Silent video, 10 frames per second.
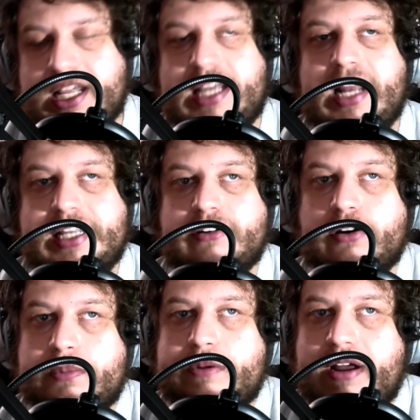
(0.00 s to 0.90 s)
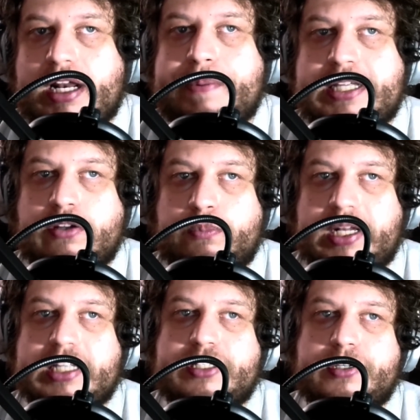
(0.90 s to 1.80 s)
later, I'm going to be writing a piece on Will
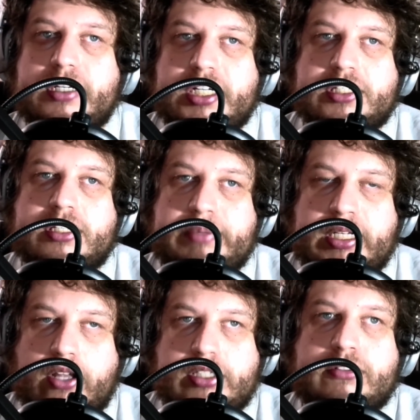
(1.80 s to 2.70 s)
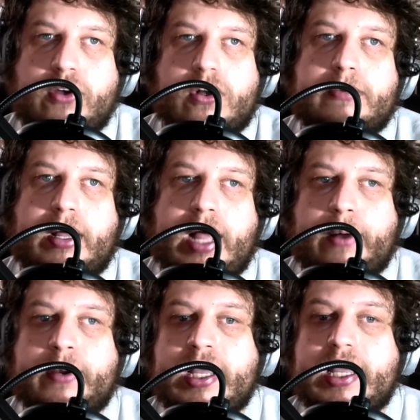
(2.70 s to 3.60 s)
Asula, because there's been lots of talk about
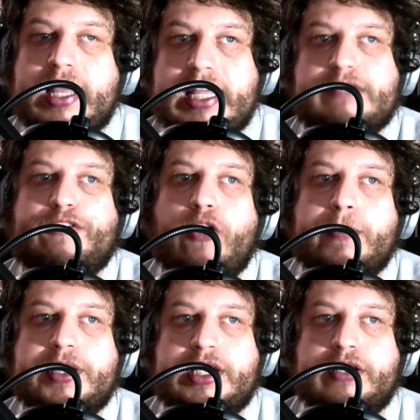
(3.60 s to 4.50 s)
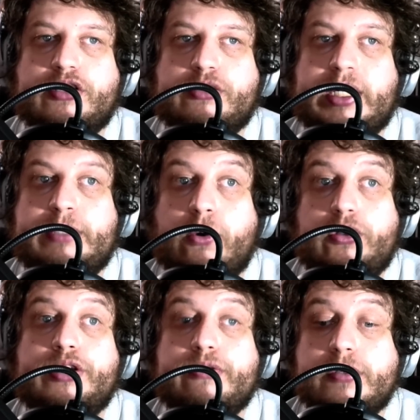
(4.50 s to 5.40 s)
how his form at the Under-21
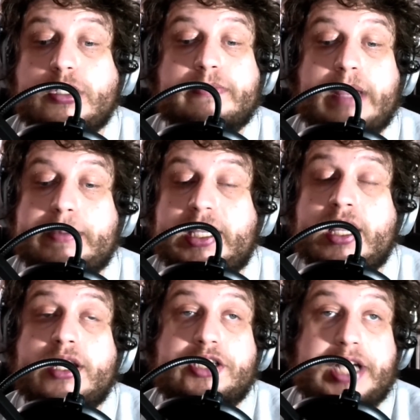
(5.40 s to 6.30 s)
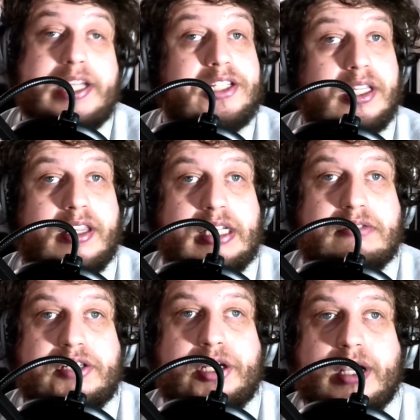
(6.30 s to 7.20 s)
Euros is maybe changing things for
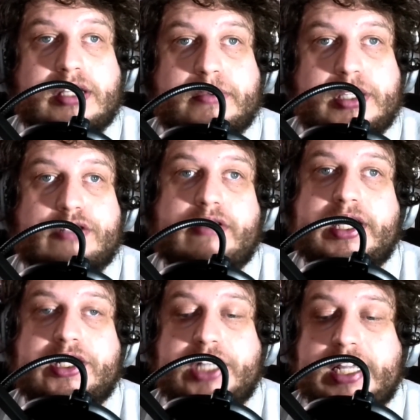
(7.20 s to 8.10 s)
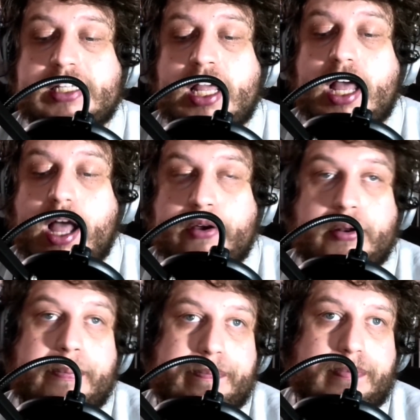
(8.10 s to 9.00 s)
Newcastle with a striker chase. I'm going
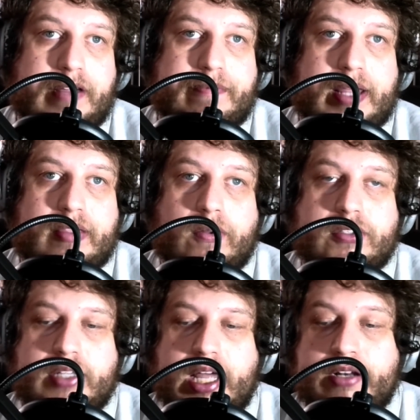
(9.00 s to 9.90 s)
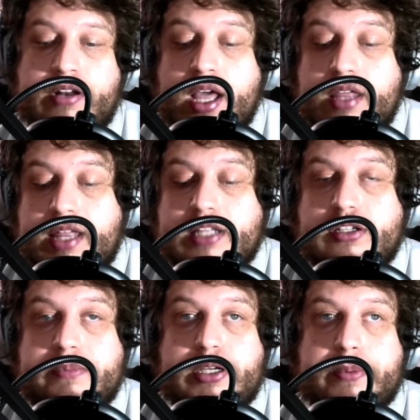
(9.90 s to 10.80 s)
to give my thoughts on that, and that's
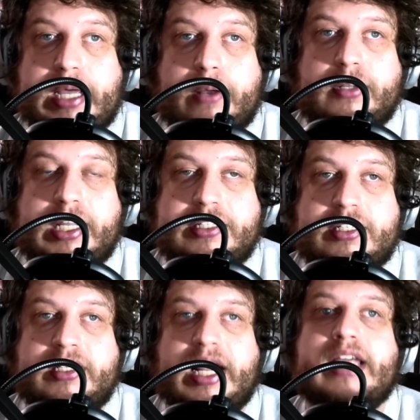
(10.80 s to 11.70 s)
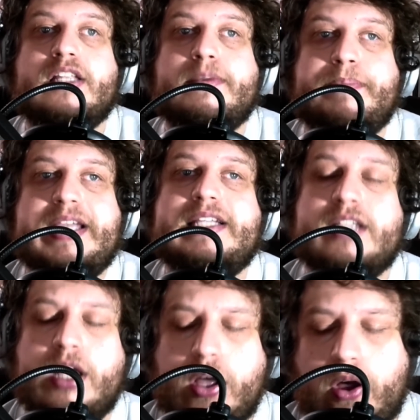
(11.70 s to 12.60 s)
going to be coming out later today. And there's a piece
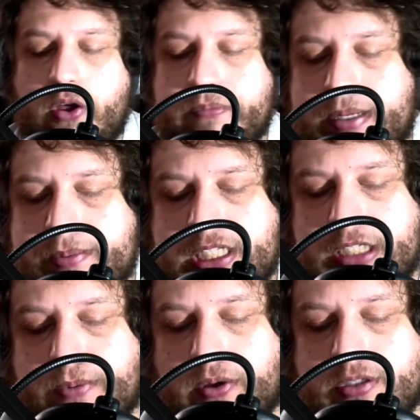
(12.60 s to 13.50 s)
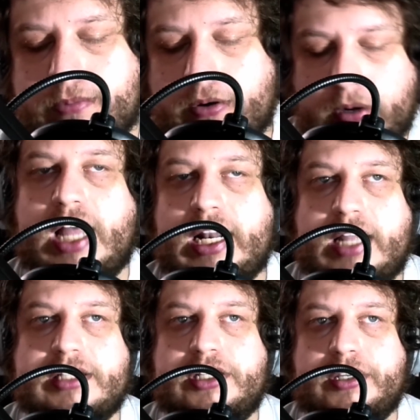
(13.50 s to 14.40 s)
on BBC Sport tomorrow
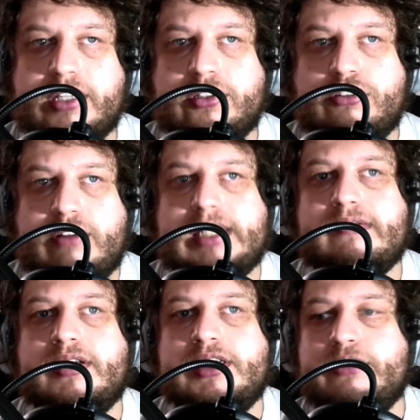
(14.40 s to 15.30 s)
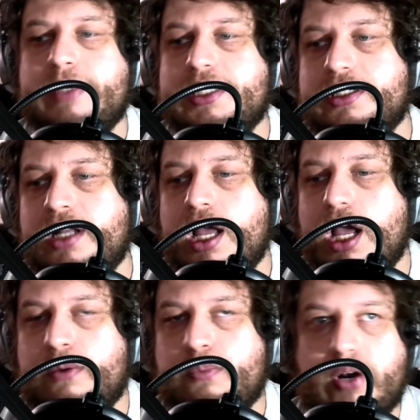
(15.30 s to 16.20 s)
analysing Newcastle's transfer situation
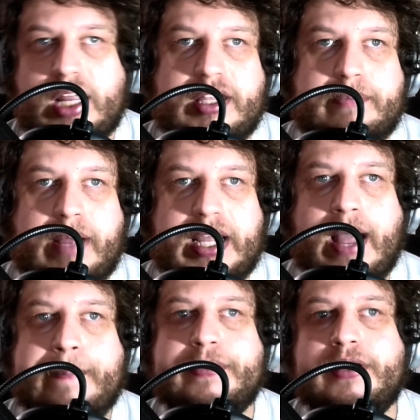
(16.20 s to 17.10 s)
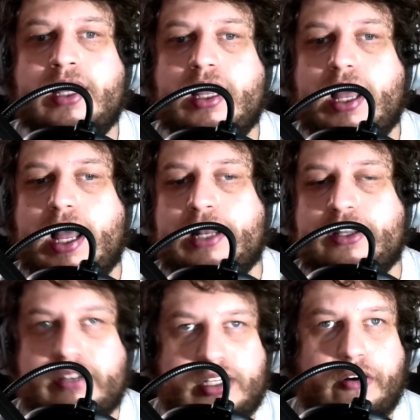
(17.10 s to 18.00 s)
and what I think might happen and the
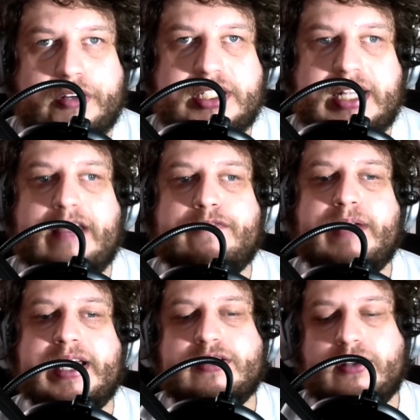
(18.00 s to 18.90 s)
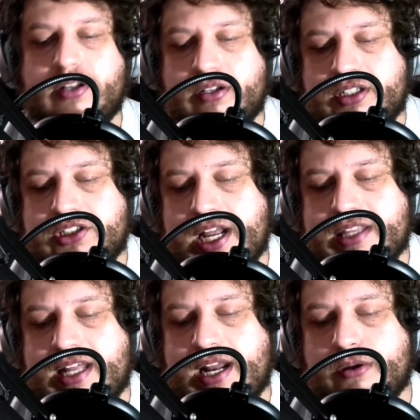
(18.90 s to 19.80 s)
current state of play. So check
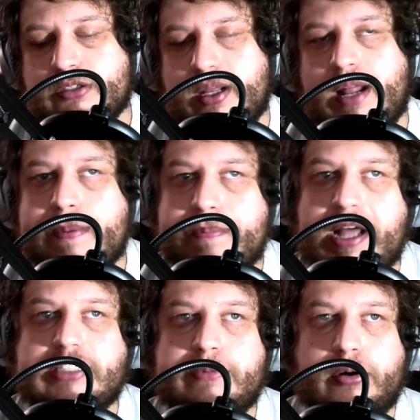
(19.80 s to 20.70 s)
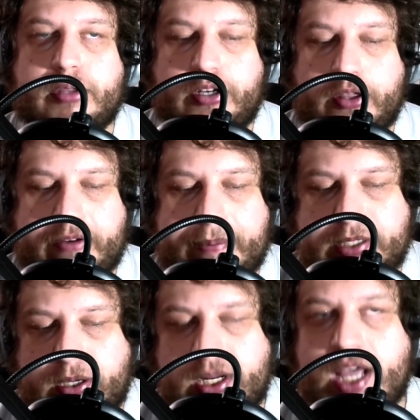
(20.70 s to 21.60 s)
that out as well. I'll be back tomorrow with another
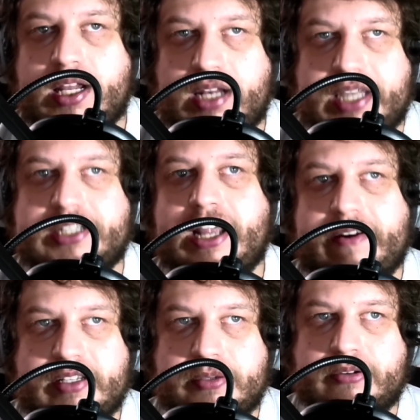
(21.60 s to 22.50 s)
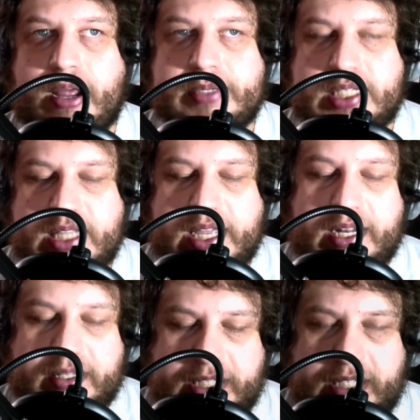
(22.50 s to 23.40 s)
episode. Like, share and subscribe, as I say, and I'll
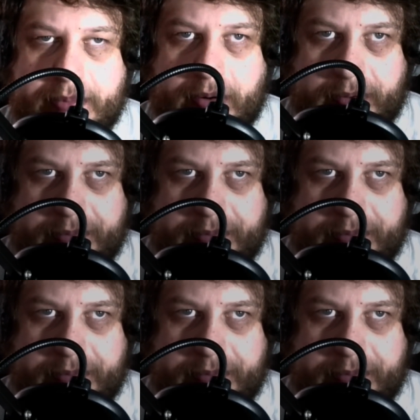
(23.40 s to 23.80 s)
see you tomorrow.